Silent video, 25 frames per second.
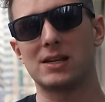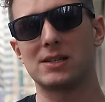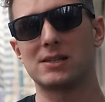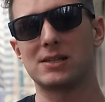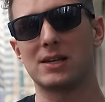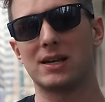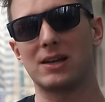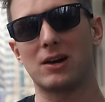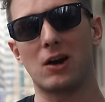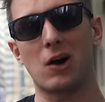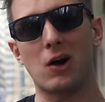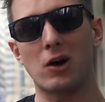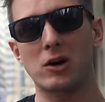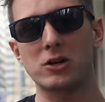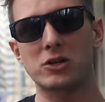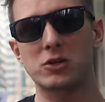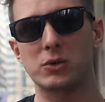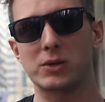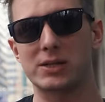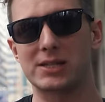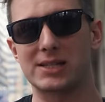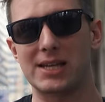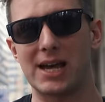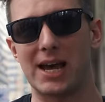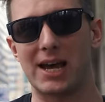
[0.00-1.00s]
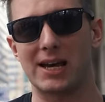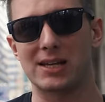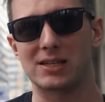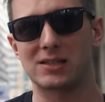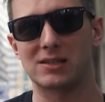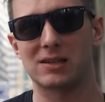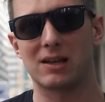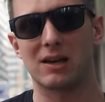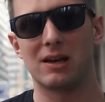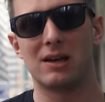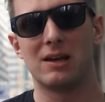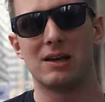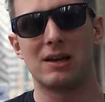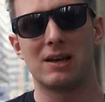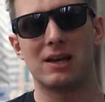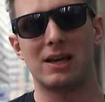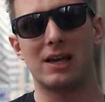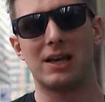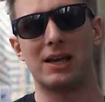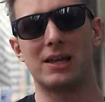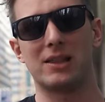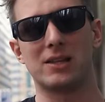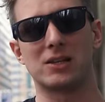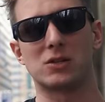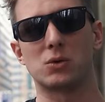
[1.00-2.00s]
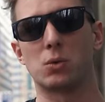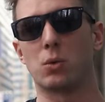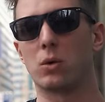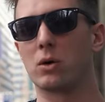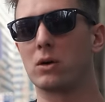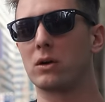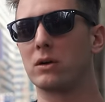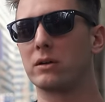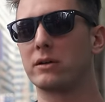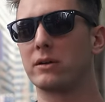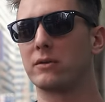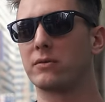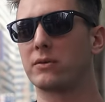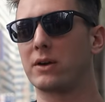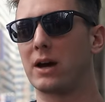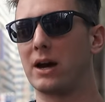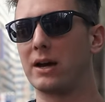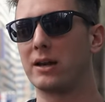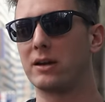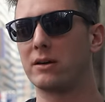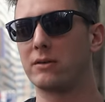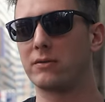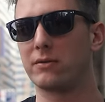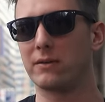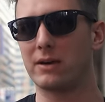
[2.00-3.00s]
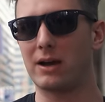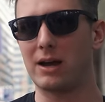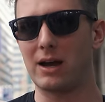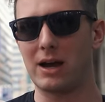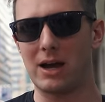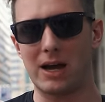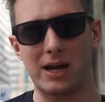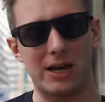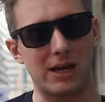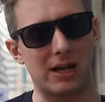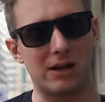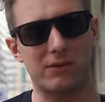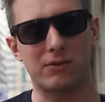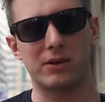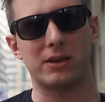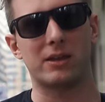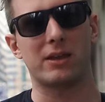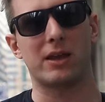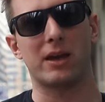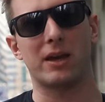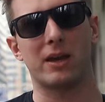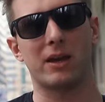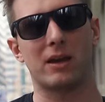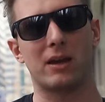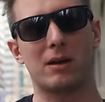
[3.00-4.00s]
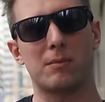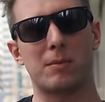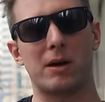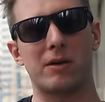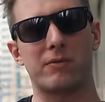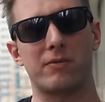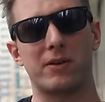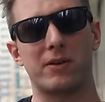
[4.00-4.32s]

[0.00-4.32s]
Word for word: is an arduous task in this world of kind of, I get everything in my